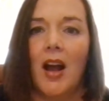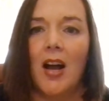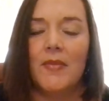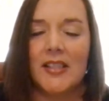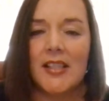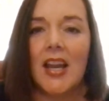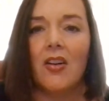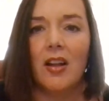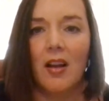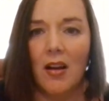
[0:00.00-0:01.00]
um, this
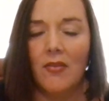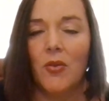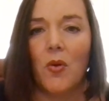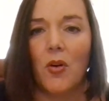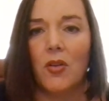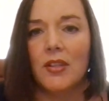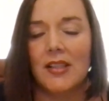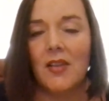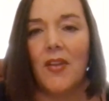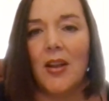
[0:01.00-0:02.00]
area of the world
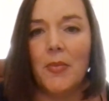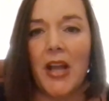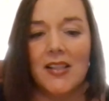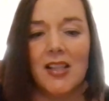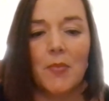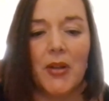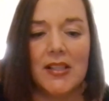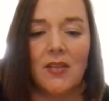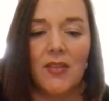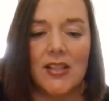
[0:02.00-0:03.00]
is a fantastic
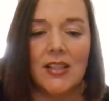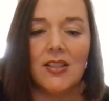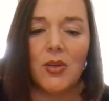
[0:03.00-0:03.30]
place to visit.